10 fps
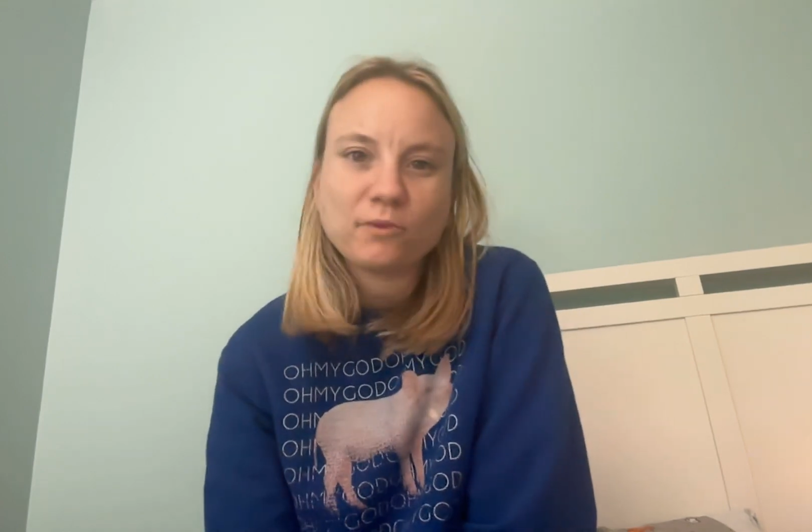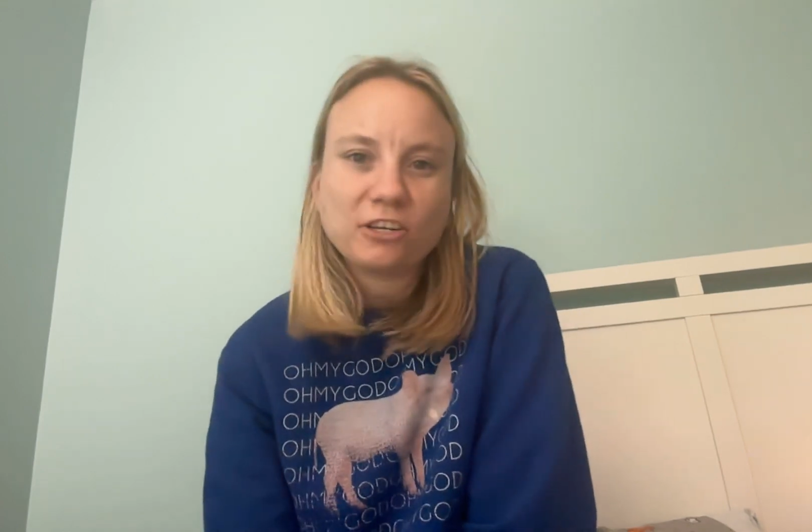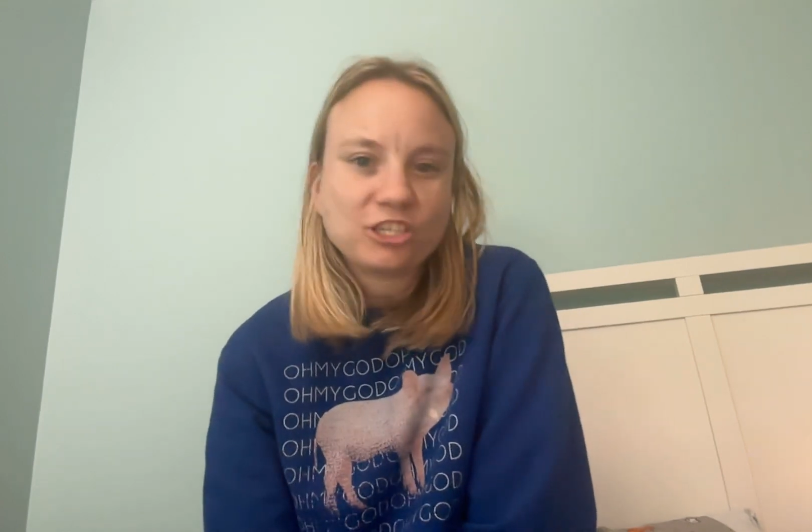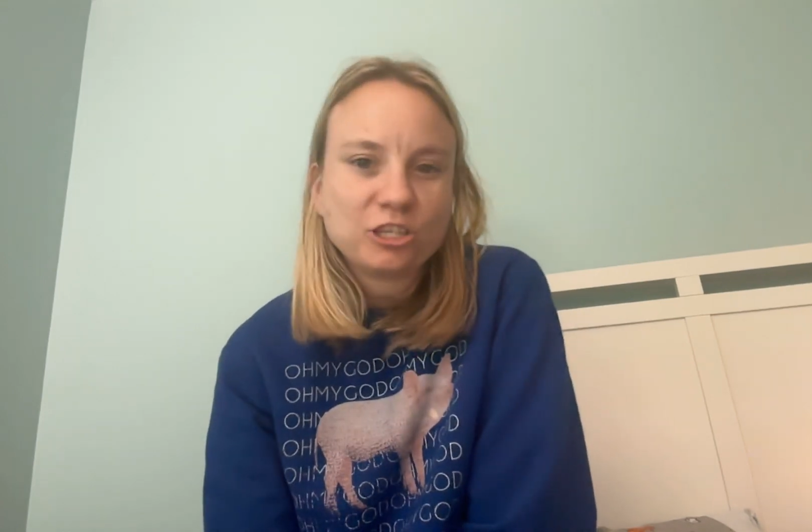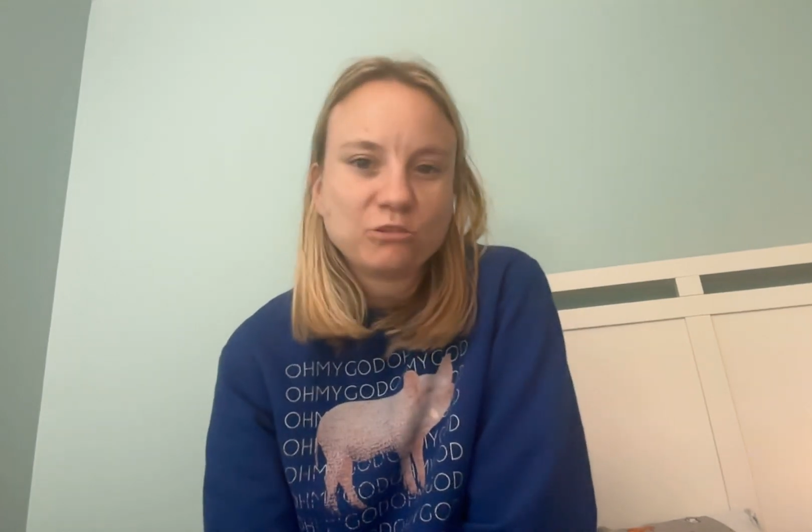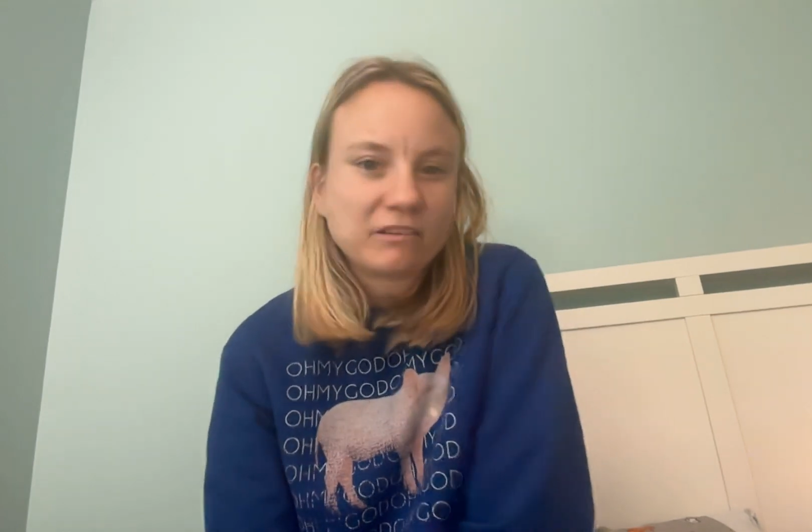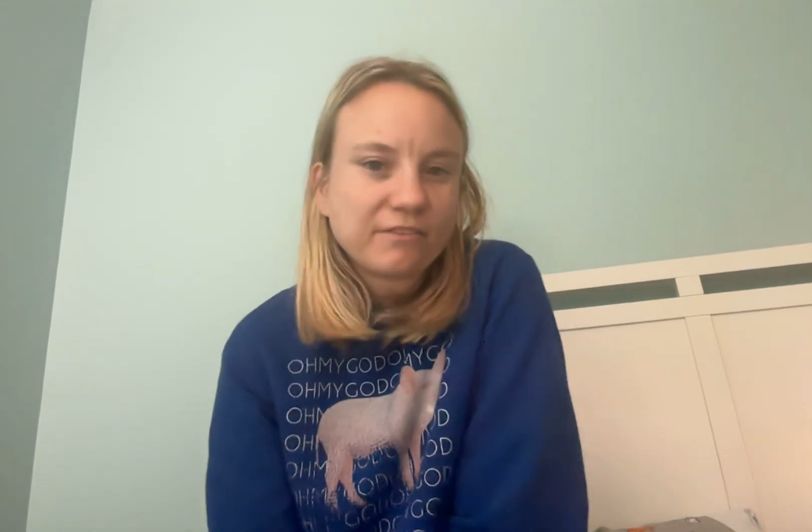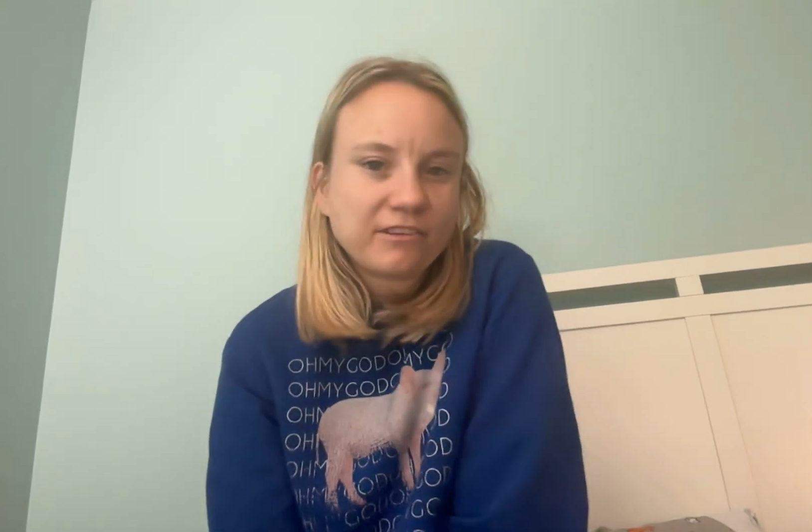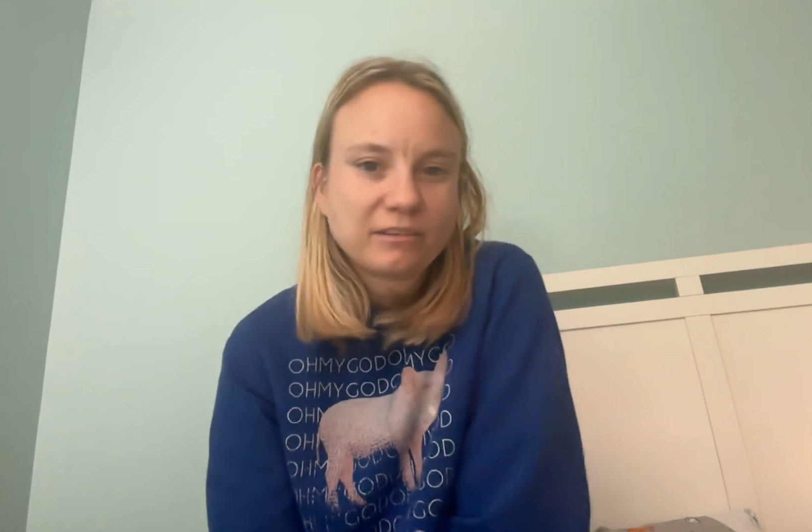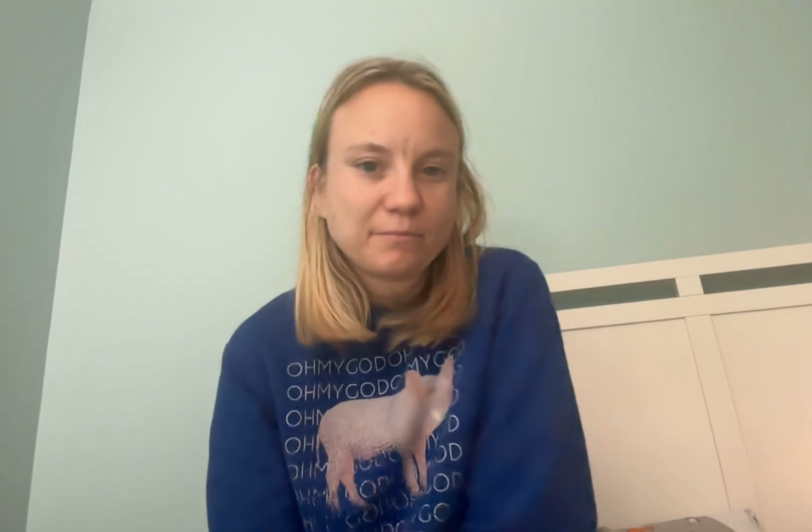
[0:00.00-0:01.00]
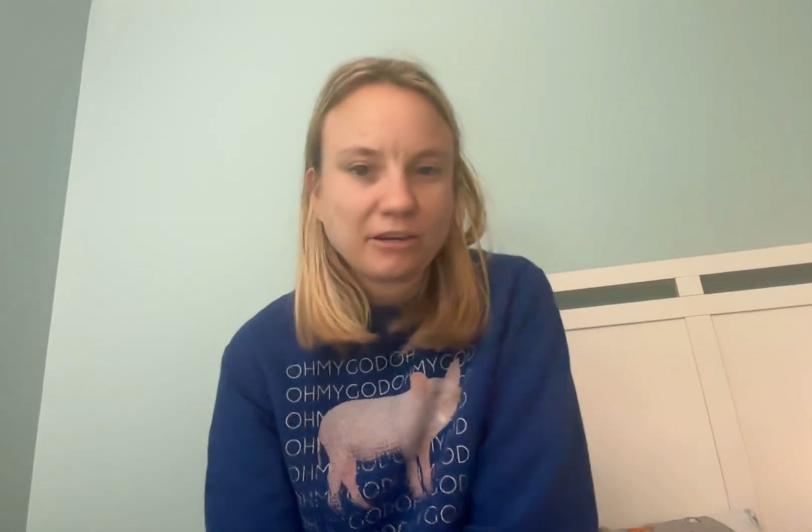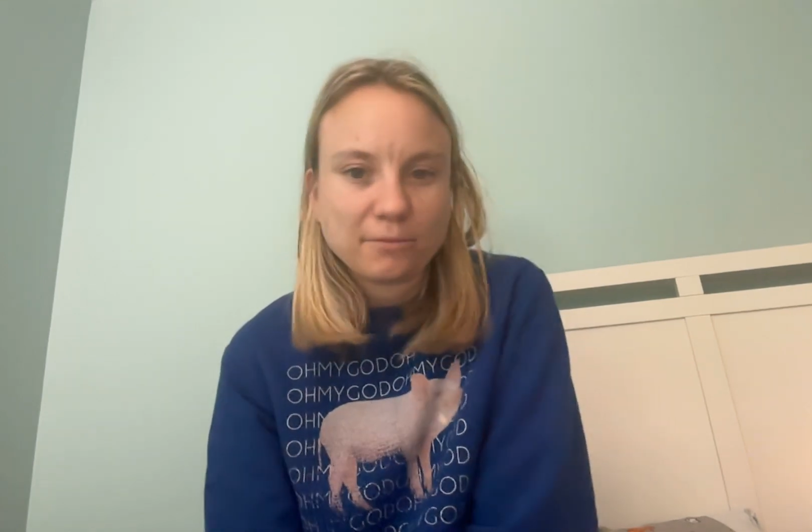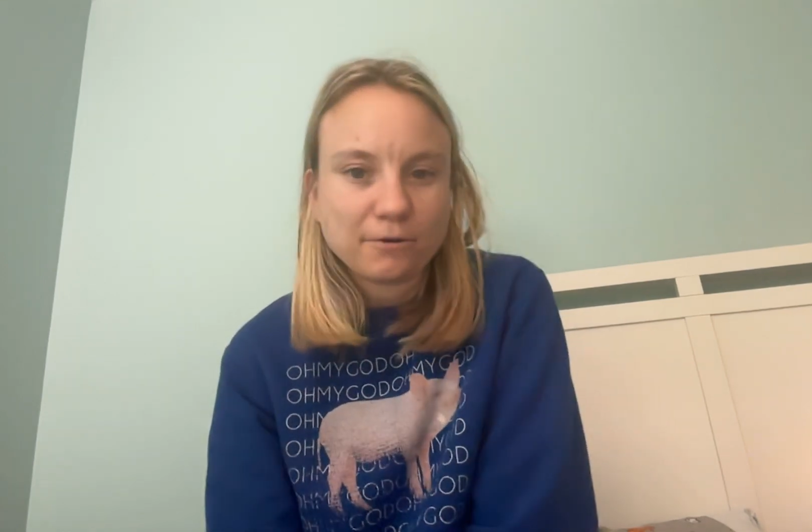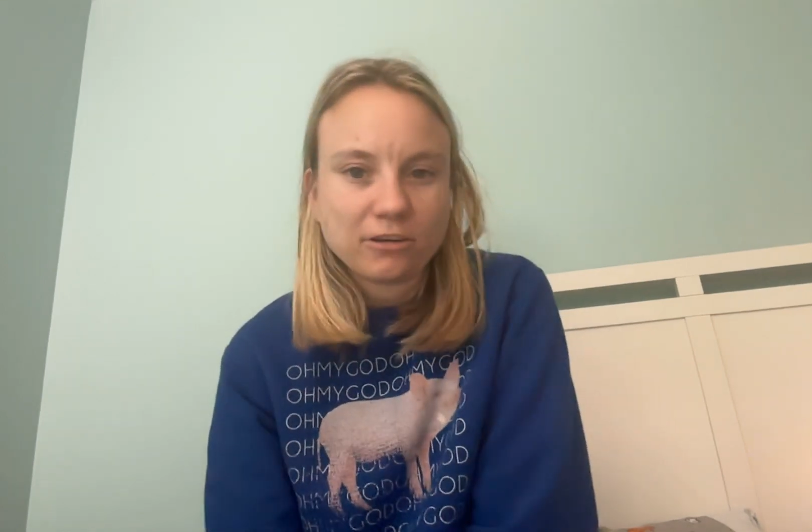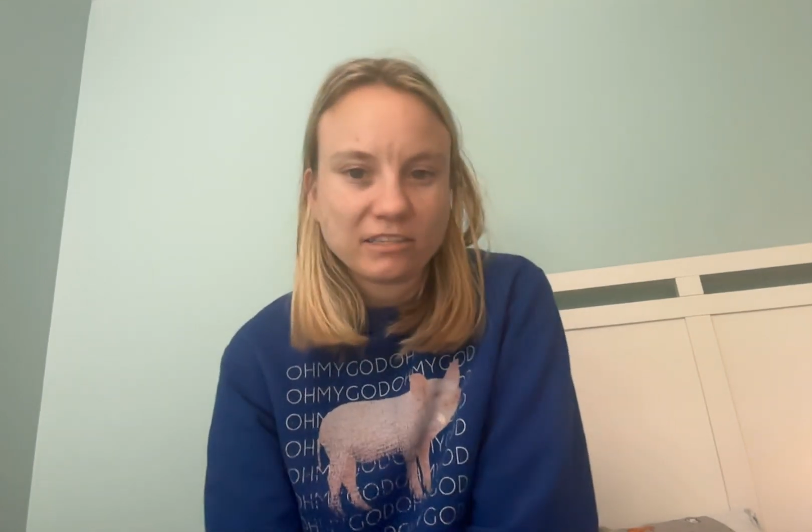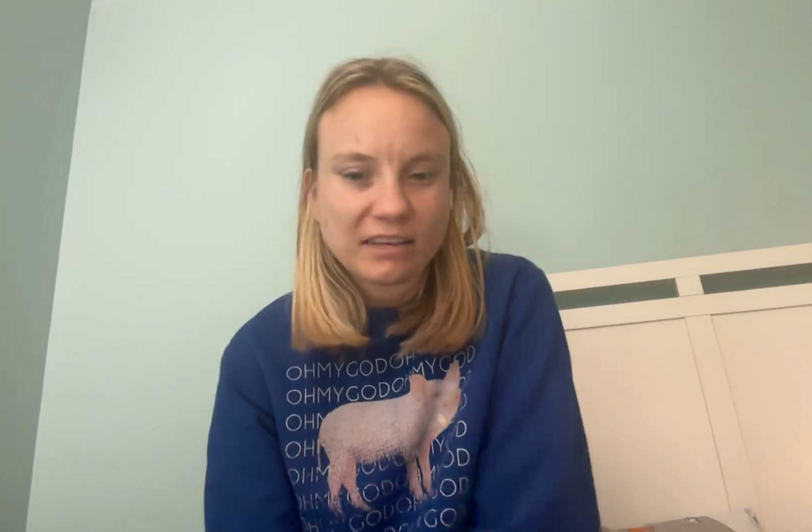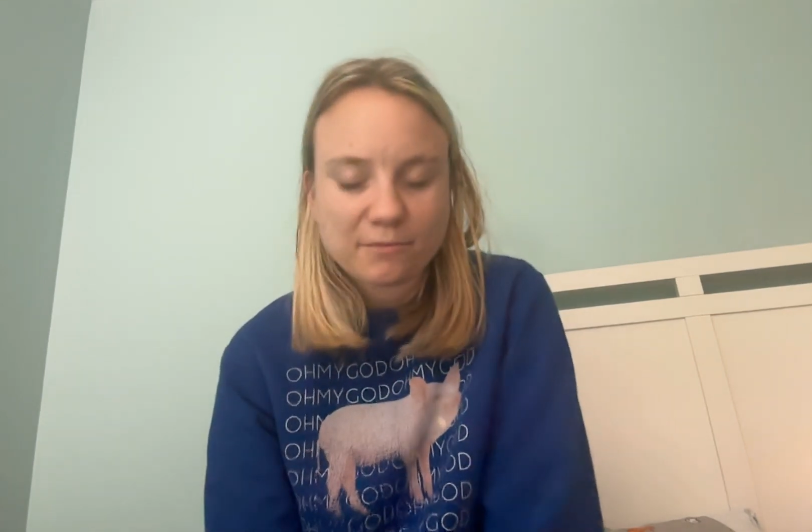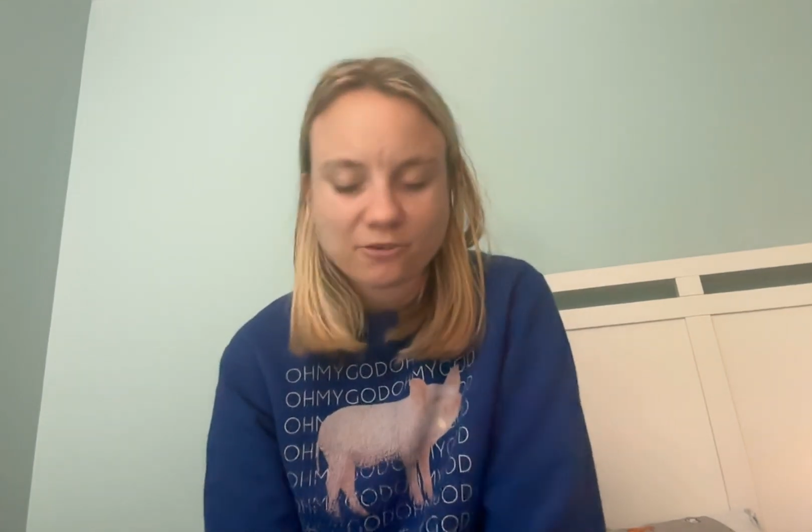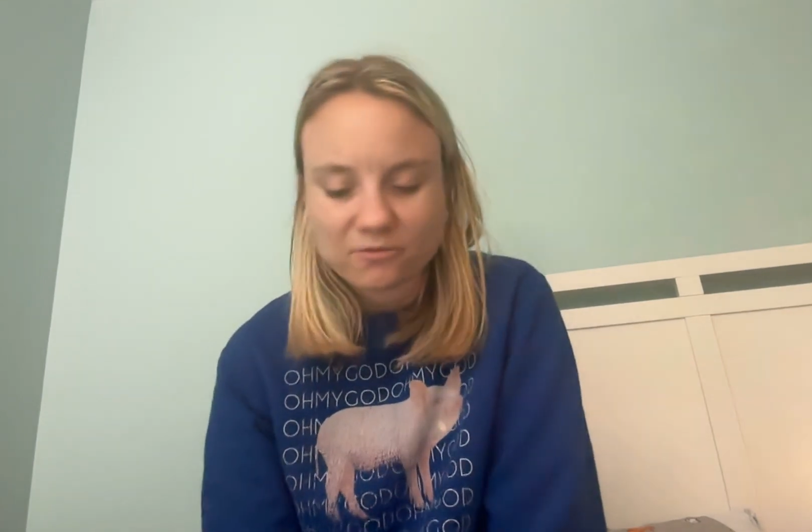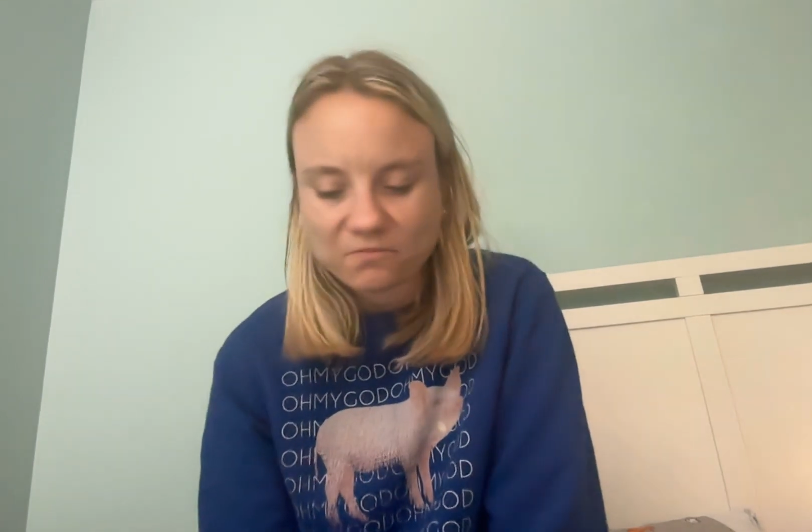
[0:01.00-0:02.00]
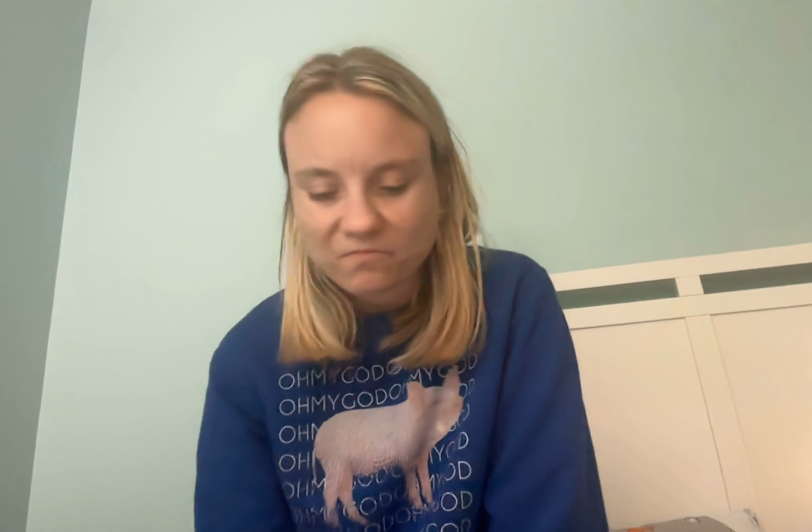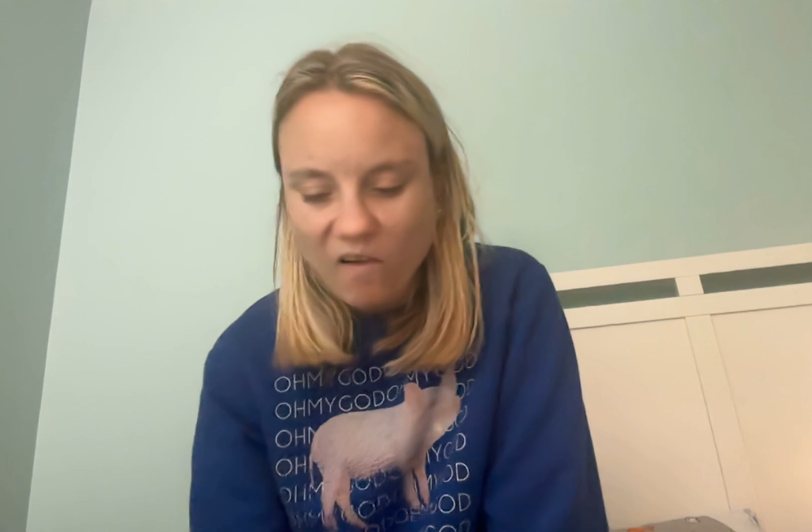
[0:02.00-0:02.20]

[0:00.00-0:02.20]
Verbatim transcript: We just use it as a beer pong table.